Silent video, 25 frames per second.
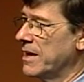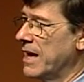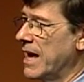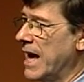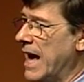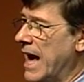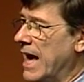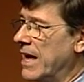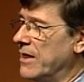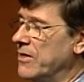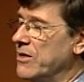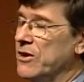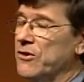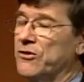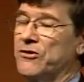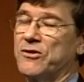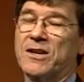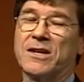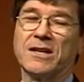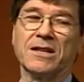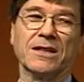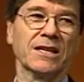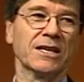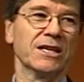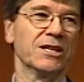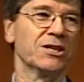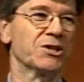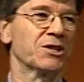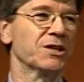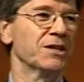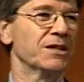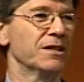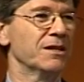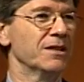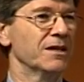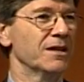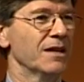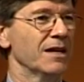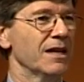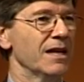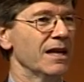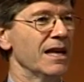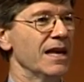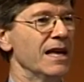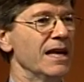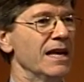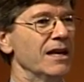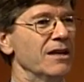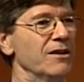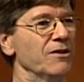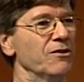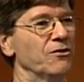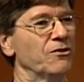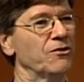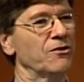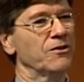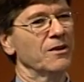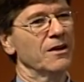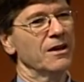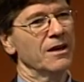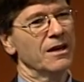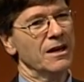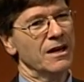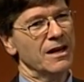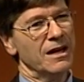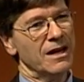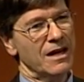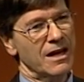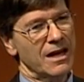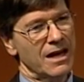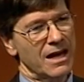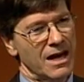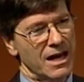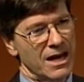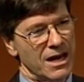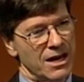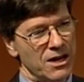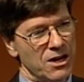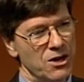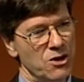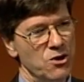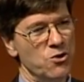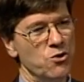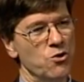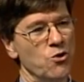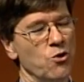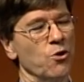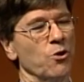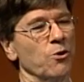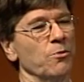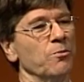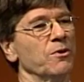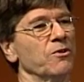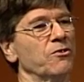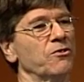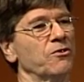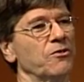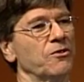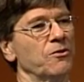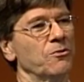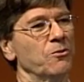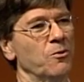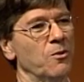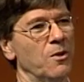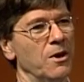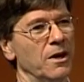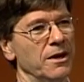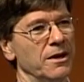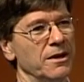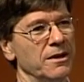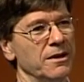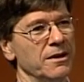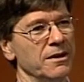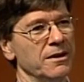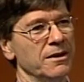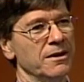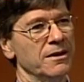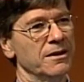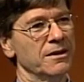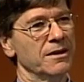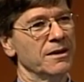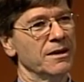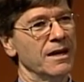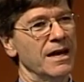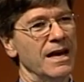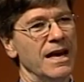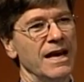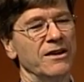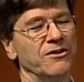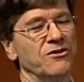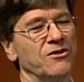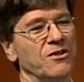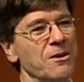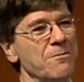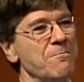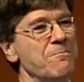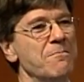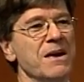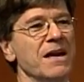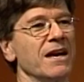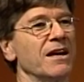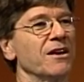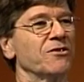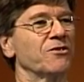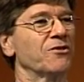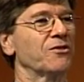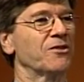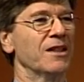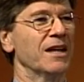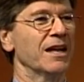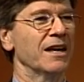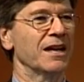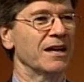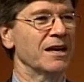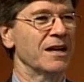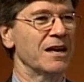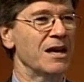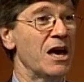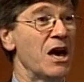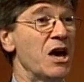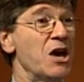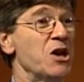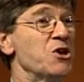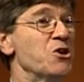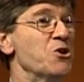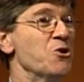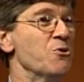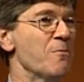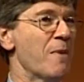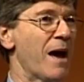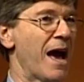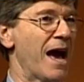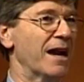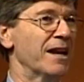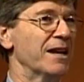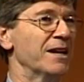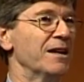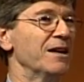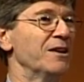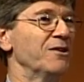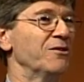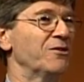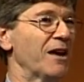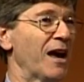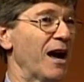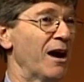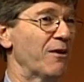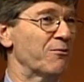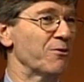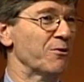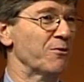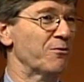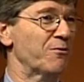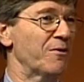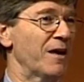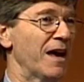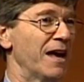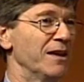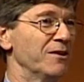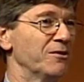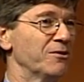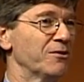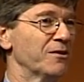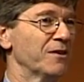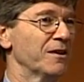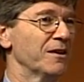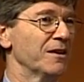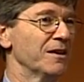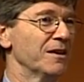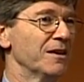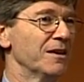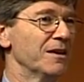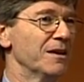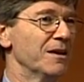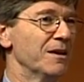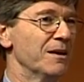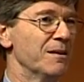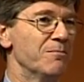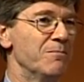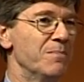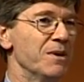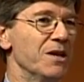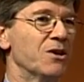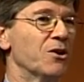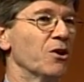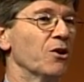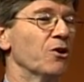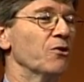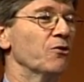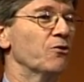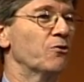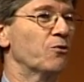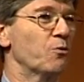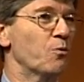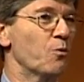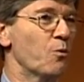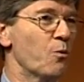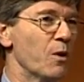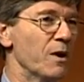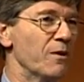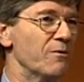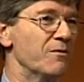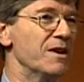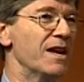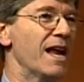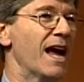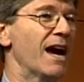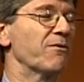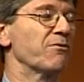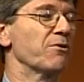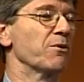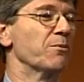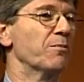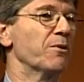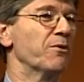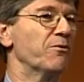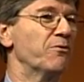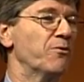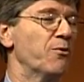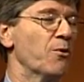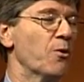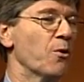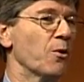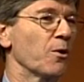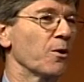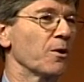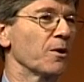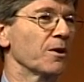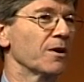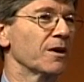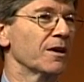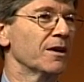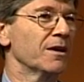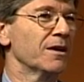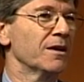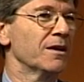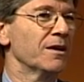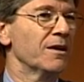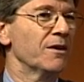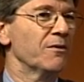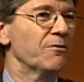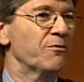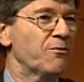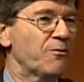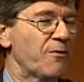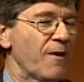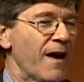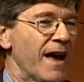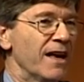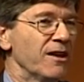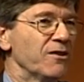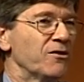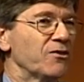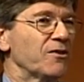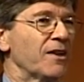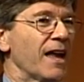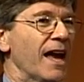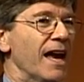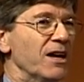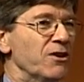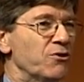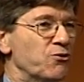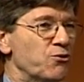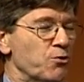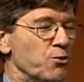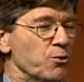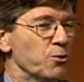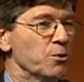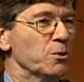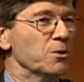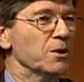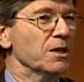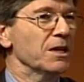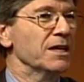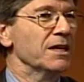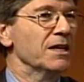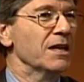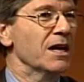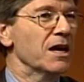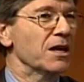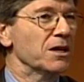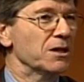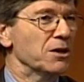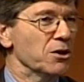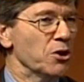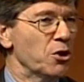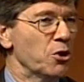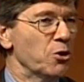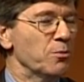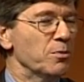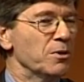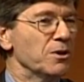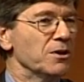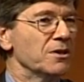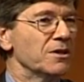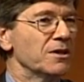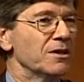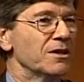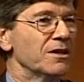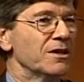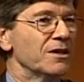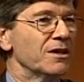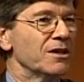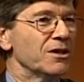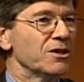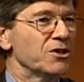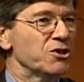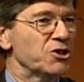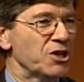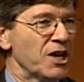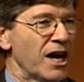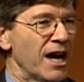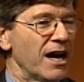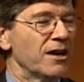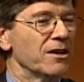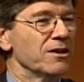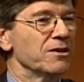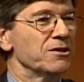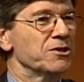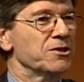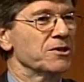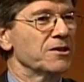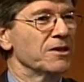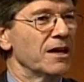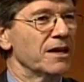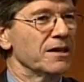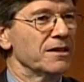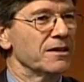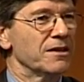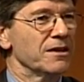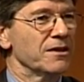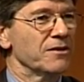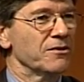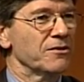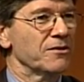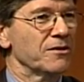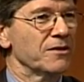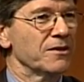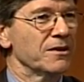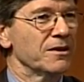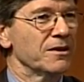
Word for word: And this collision is an enormous one. It's the biggest thing humanity's ever faced because we've never before faced a truly global challenge like this.